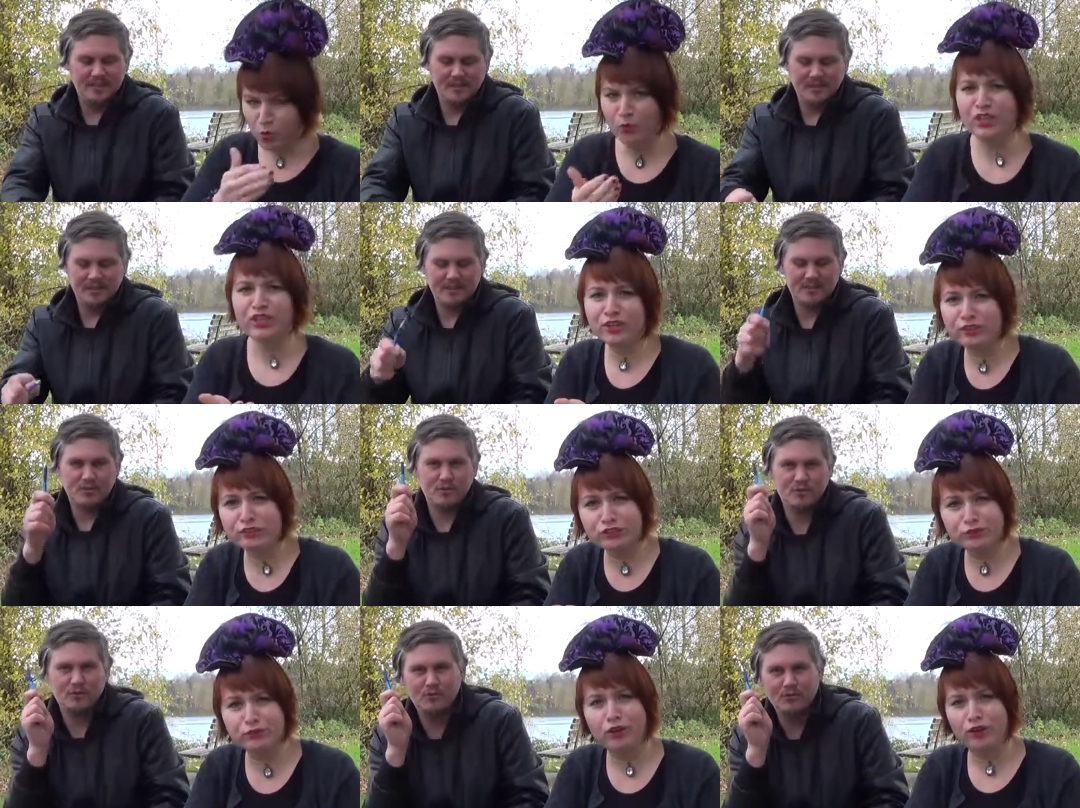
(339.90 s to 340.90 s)
Speaker 1: we
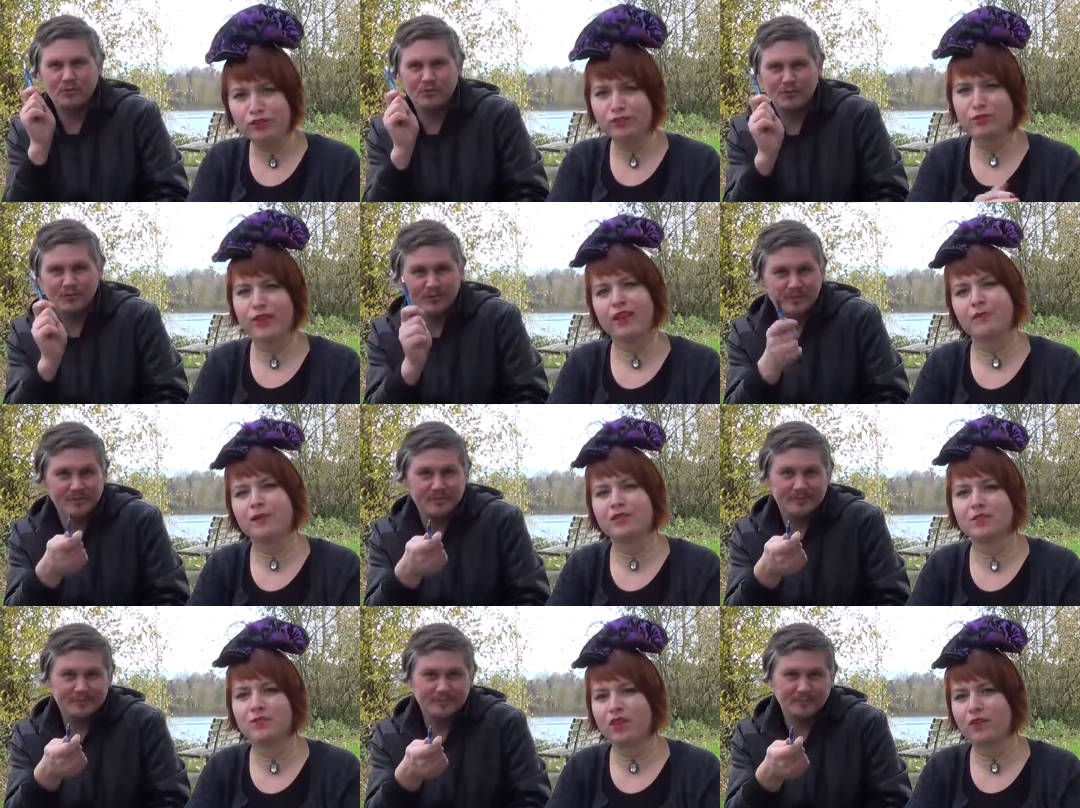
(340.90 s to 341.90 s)
encourage you to also think about
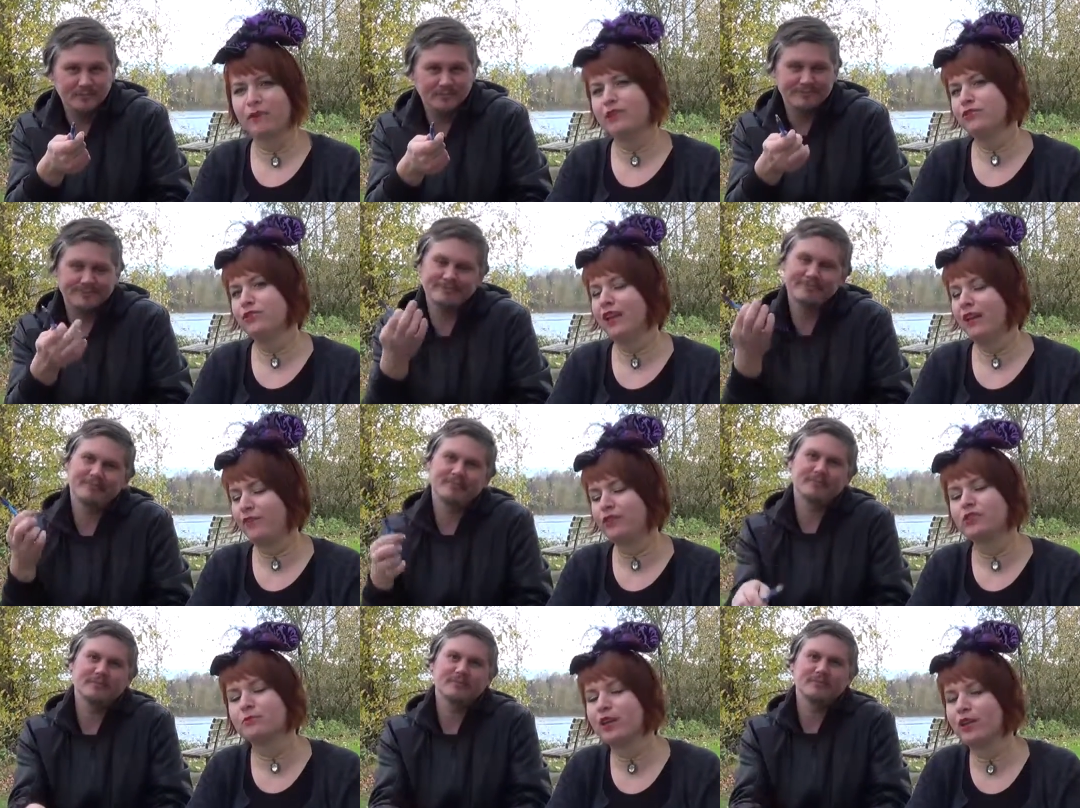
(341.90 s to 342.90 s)
something that made you laugh or
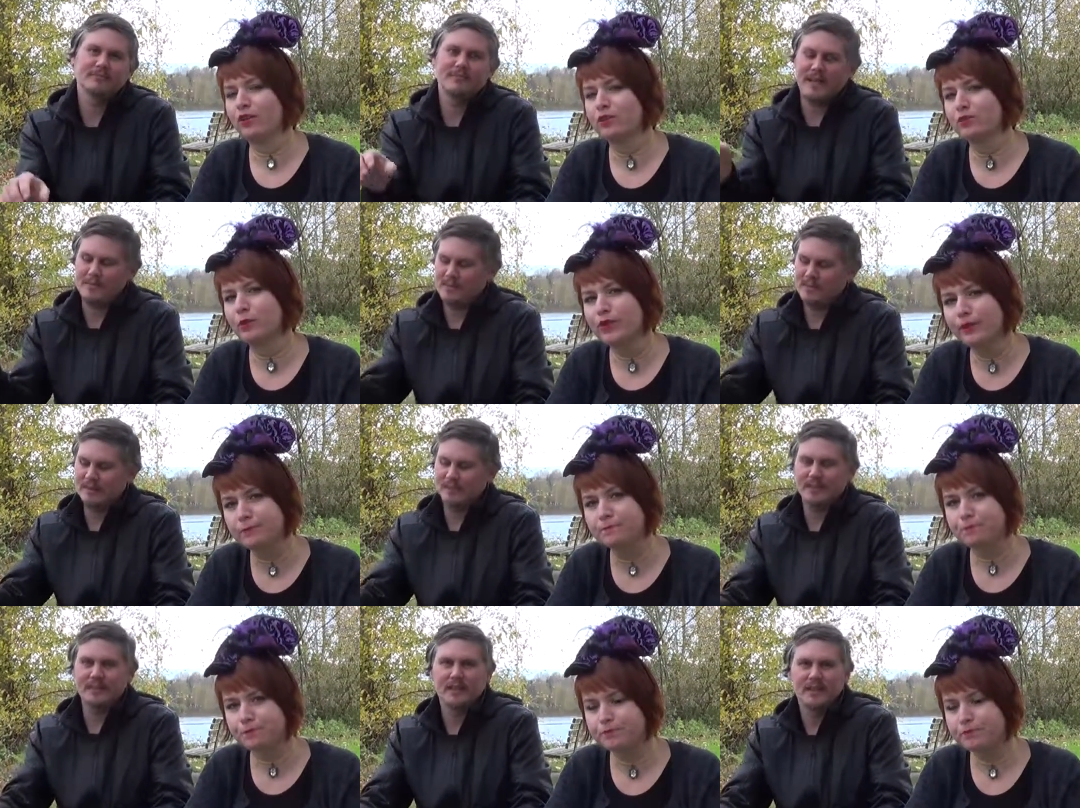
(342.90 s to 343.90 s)
smile this week.
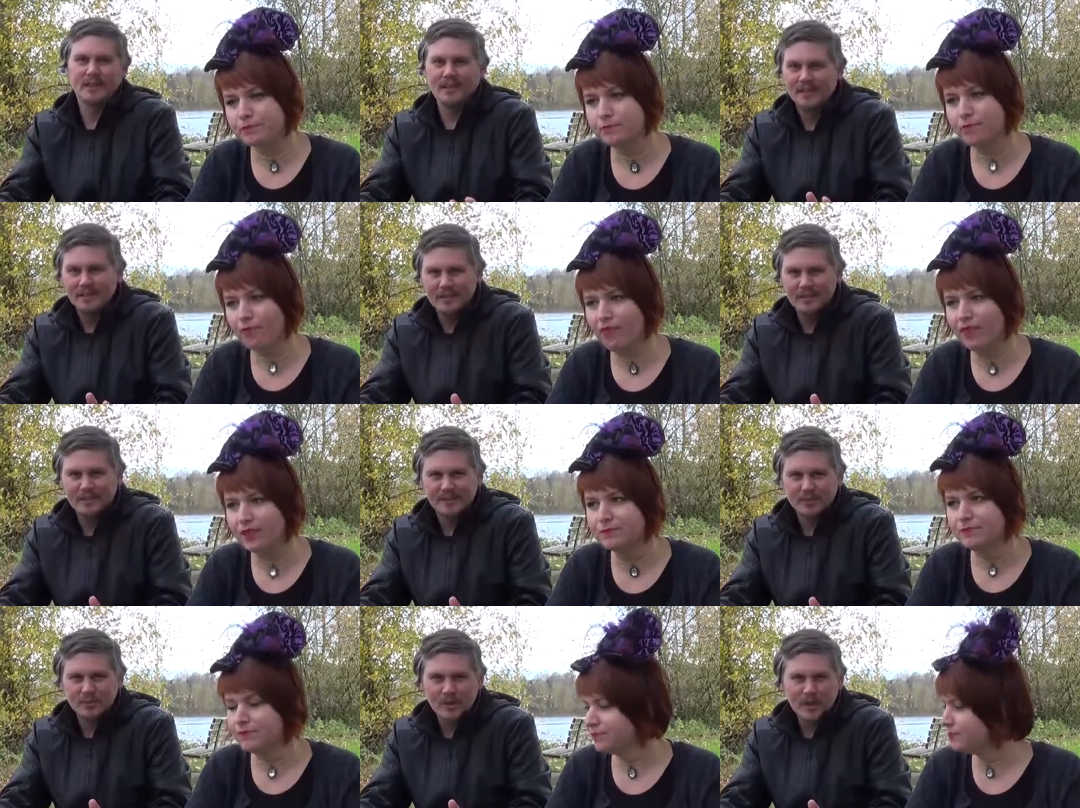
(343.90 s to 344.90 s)
Speaker 2: Absolutely.
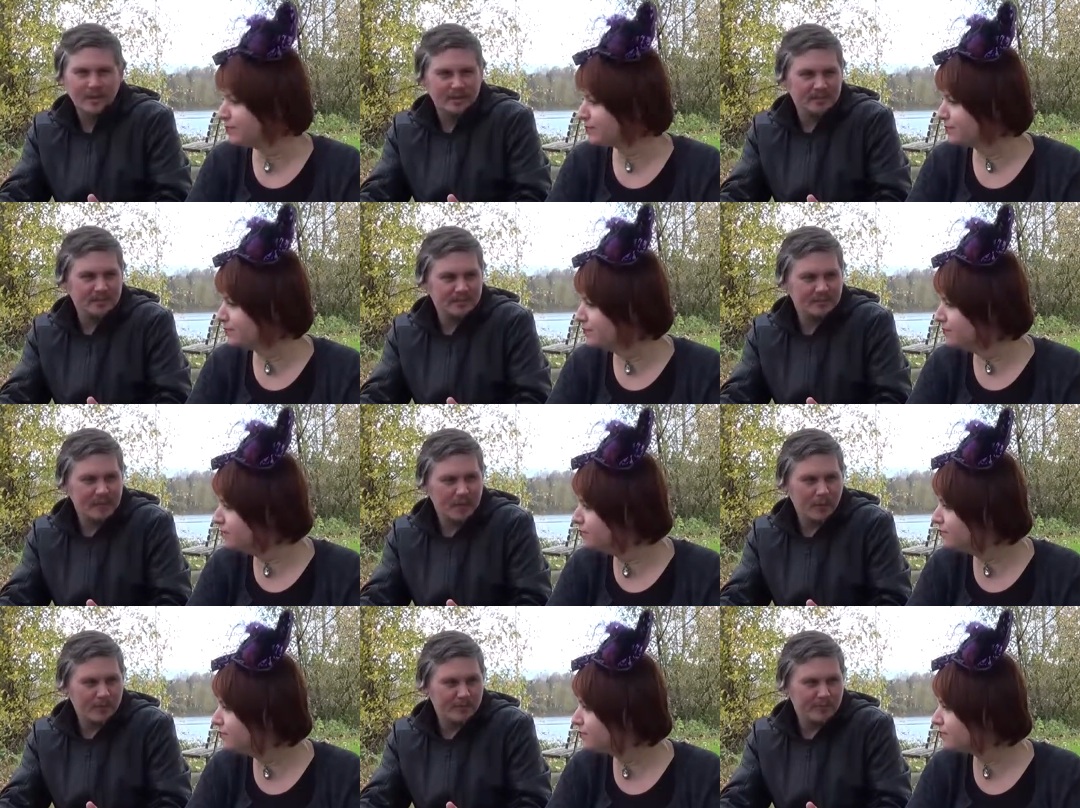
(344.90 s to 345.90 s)
Because we're trying to stay
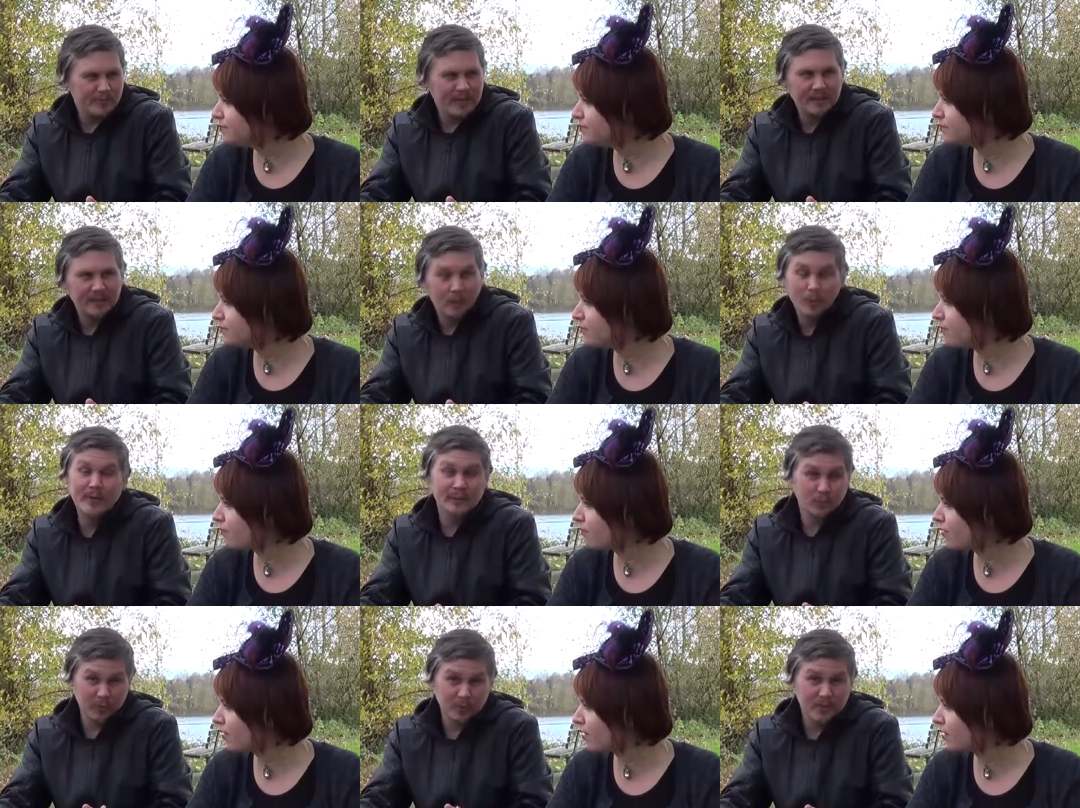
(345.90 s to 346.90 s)
away from yelling. Oh,
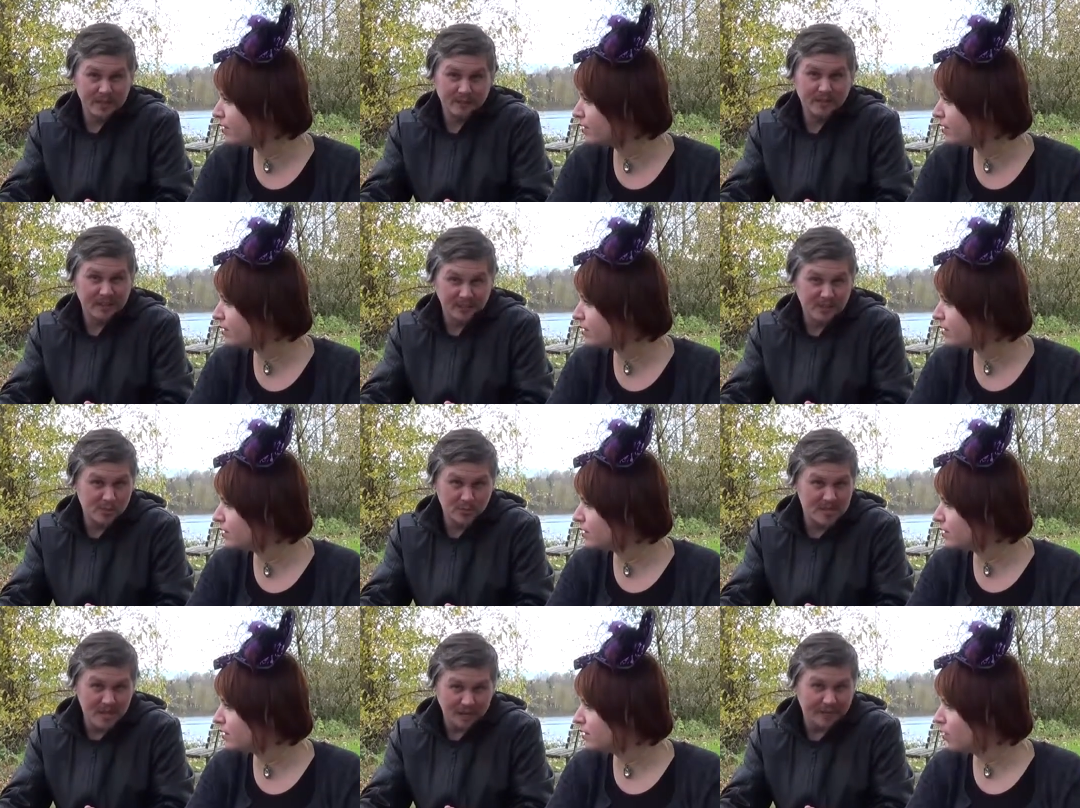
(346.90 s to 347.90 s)
next week we're definitely going to just
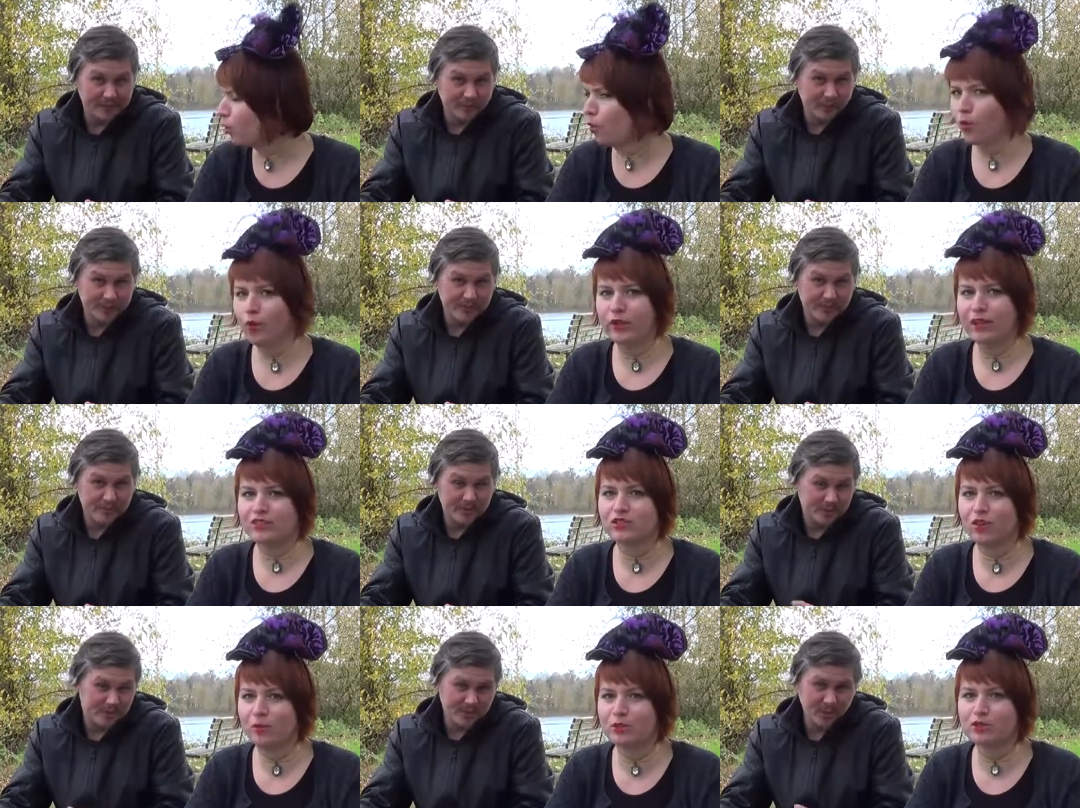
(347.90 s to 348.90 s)
be yelling. Oh yes,
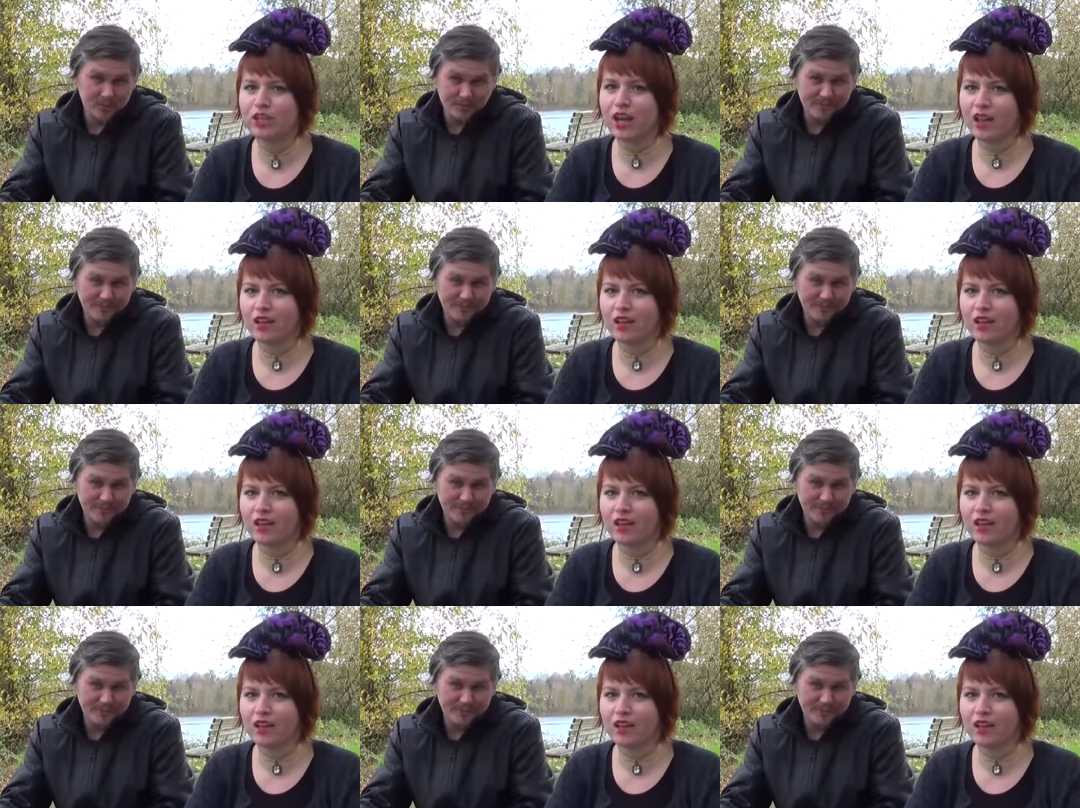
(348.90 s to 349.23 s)
so don't yelling.